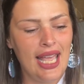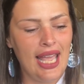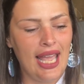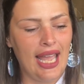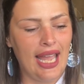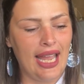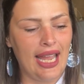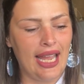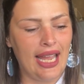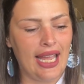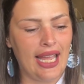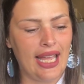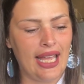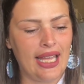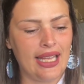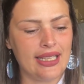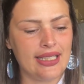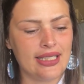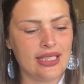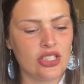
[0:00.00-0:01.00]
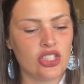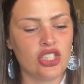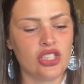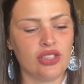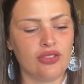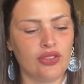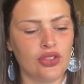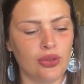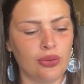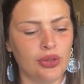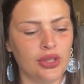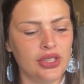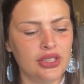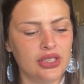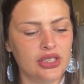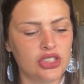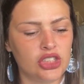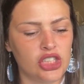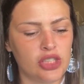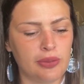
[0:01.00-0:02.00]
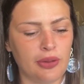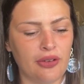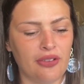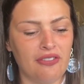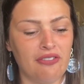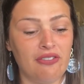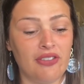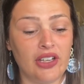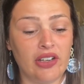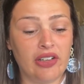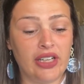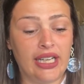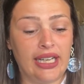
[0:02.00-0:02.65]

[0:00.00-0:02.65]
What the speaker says: And she's a viewer. She spoke very